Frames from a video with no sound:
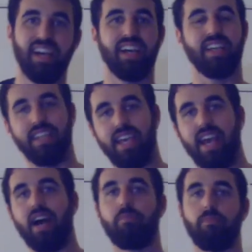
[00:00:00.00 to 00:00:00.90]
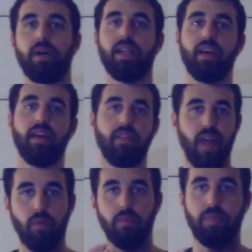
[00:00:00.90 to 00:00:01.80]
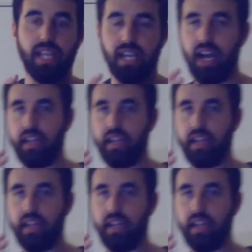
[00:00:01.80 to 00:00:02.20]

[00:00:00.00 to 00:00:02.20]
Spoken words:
Yeah, but that would be kind of